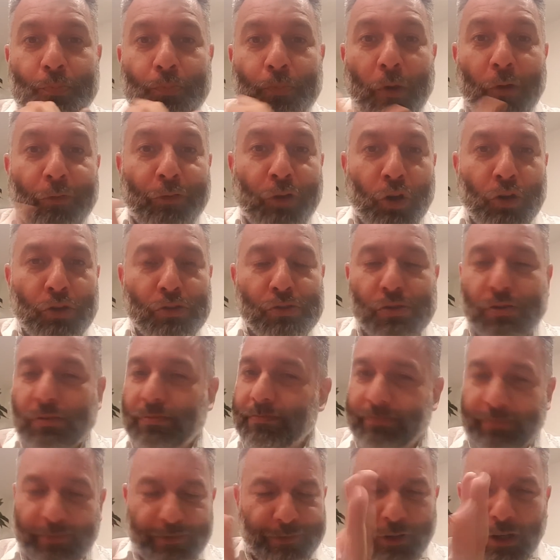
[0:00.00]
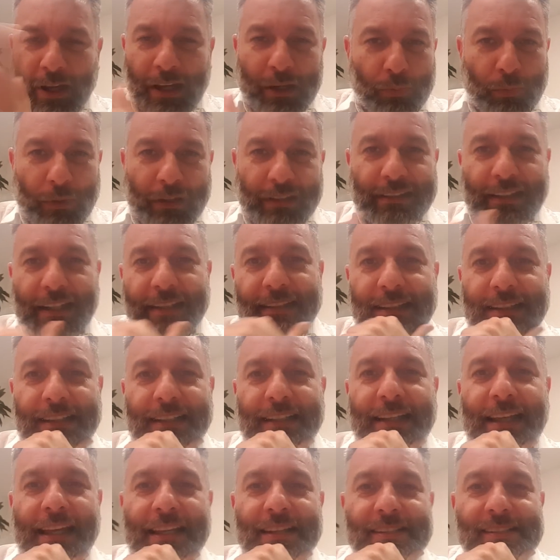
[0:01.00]
Of course, forget what they did
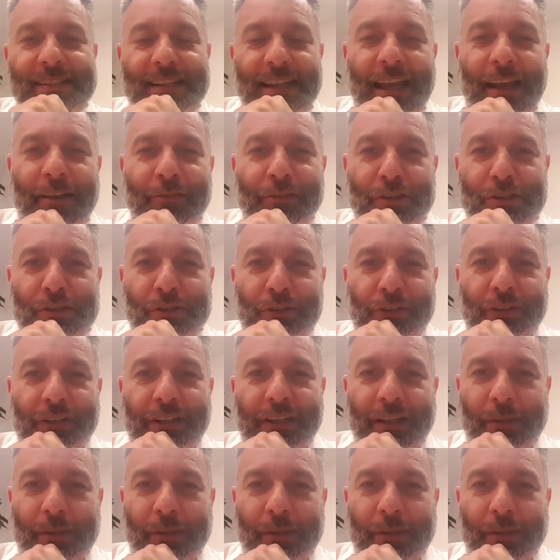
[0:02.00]
against Everton,